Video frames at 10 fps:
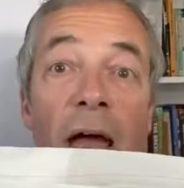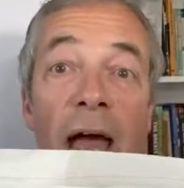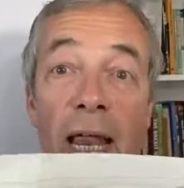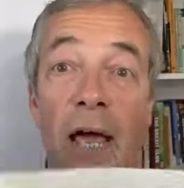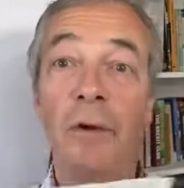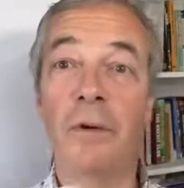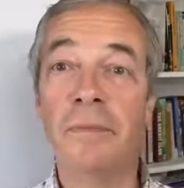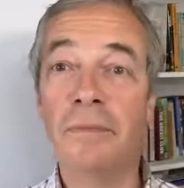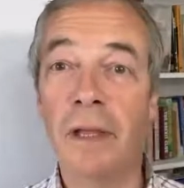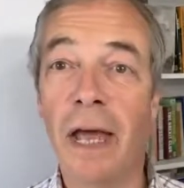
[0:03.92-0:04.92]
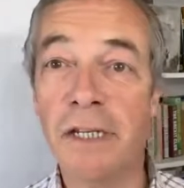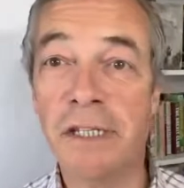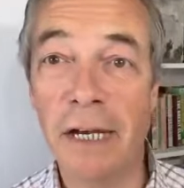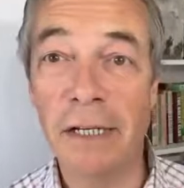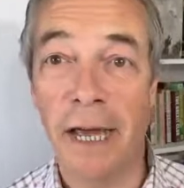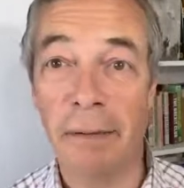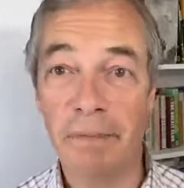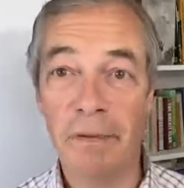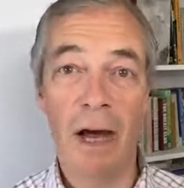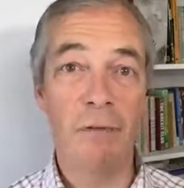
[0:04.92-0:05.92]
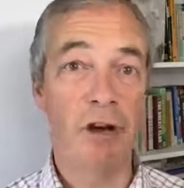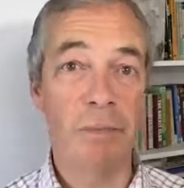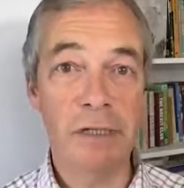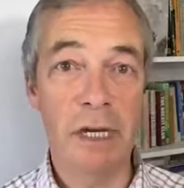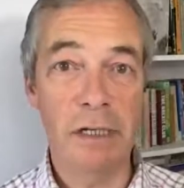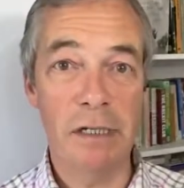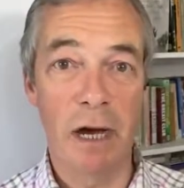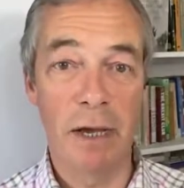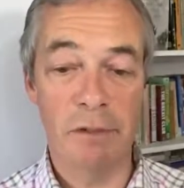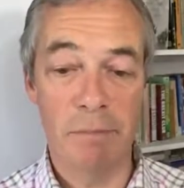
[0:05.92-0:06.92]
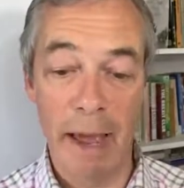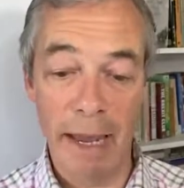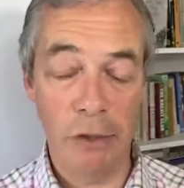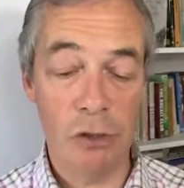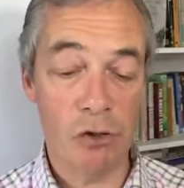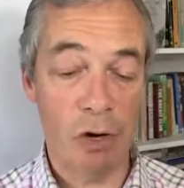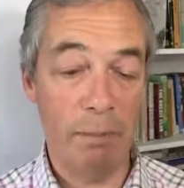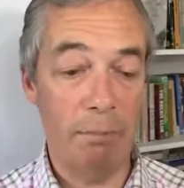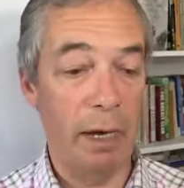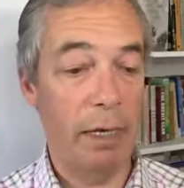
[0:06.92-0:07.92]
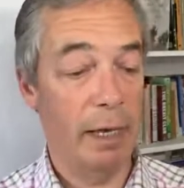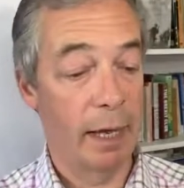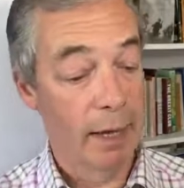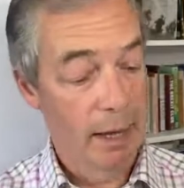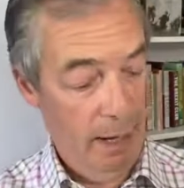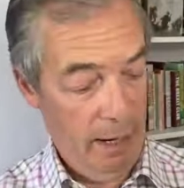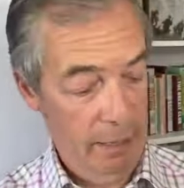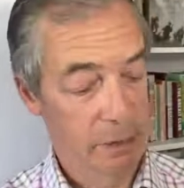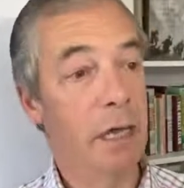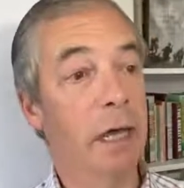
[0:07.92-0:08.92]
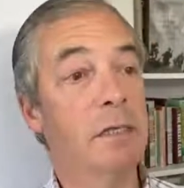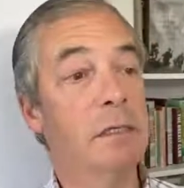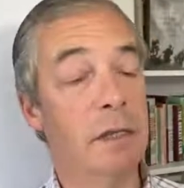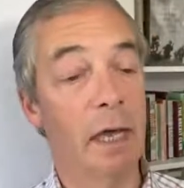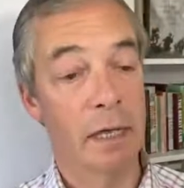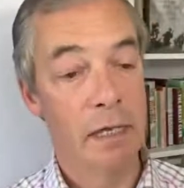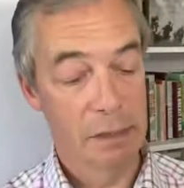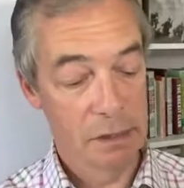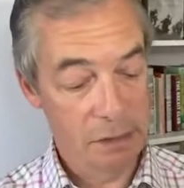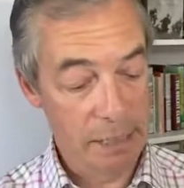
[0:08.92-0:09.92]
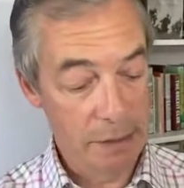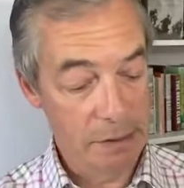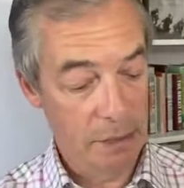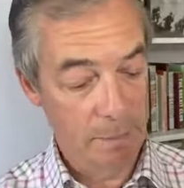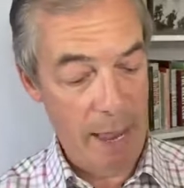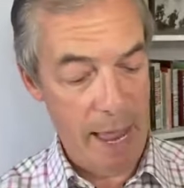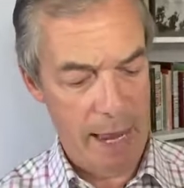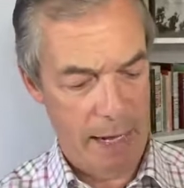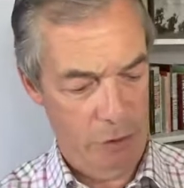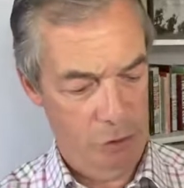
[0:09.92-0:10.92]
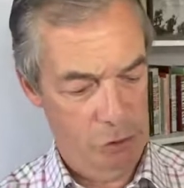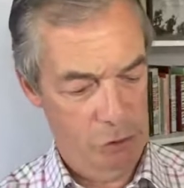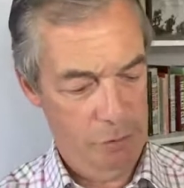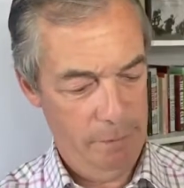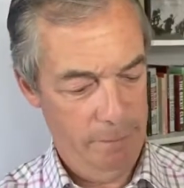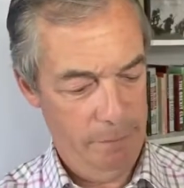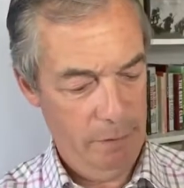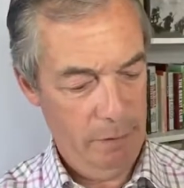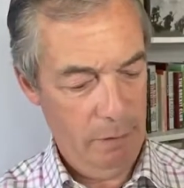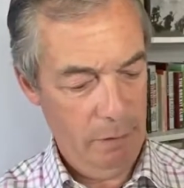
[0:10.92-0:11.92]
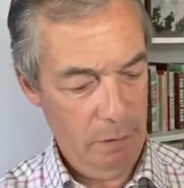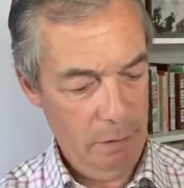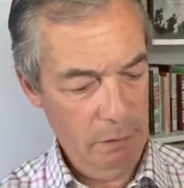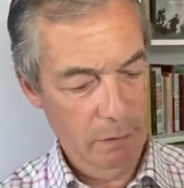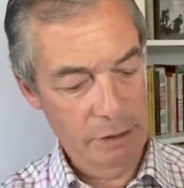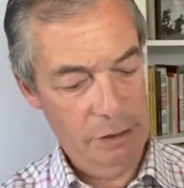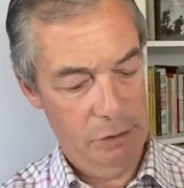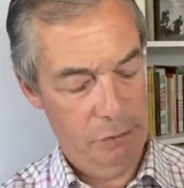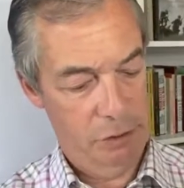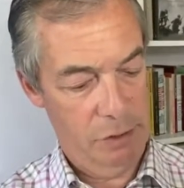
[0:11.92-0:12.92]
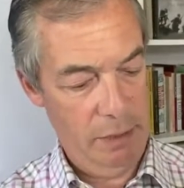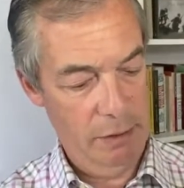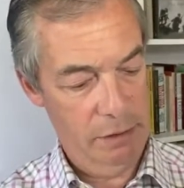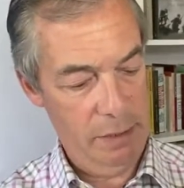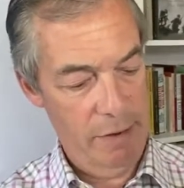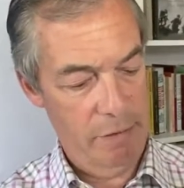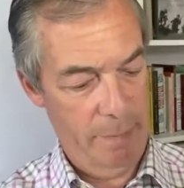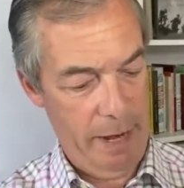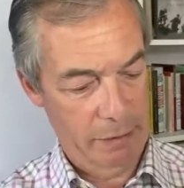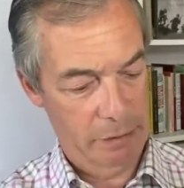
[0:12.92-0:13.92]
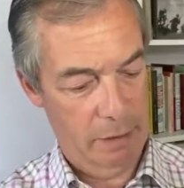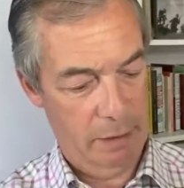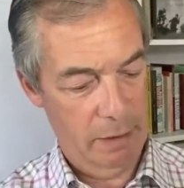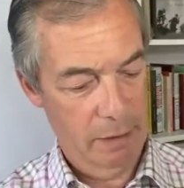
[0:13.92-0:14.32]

Hello, it's Sunday. I'm reading the Sunday Times, mainstream media. I turn to the centre page. Oh, that's interesting. Sarah Baxter.